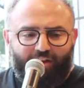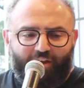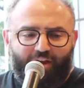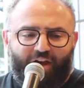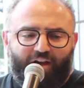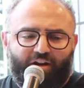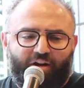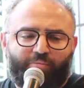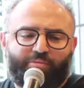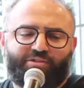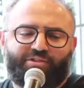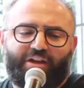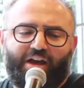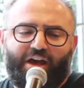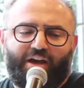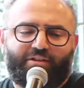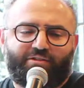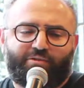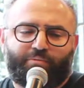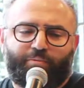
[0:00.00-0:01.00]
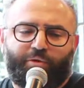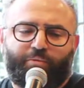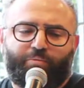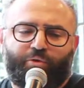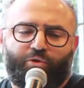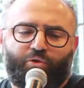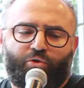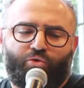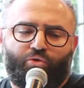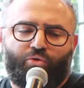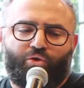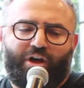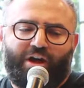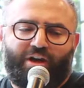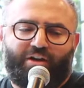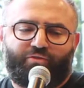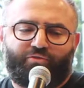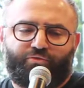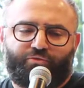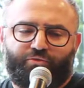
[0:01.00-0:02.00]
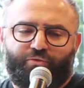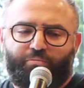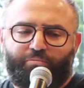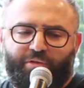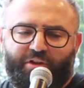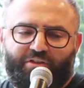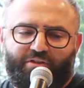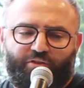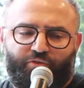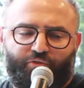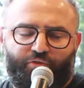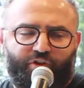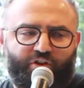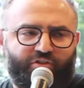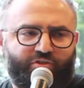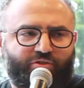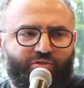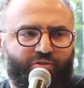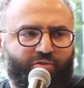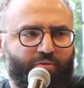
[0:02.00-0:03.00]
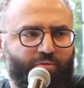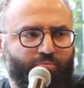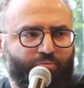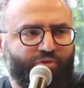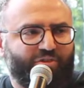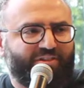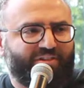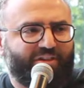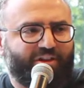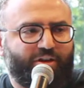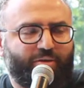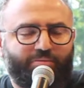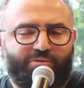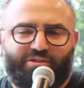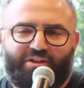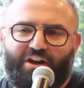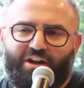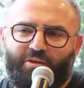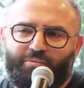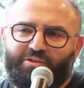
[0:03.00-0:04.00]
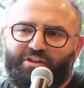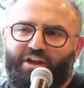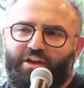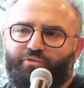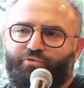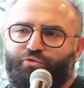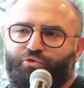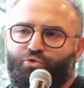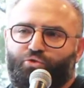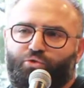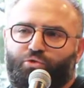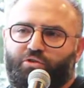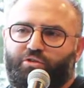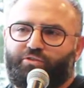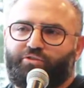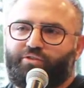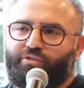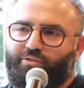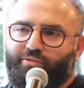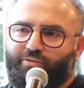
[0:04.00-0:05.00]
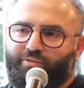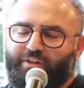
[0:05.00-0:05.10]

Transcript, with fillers: Arabs, as people who have been the first Muslims, Arabs have ruled.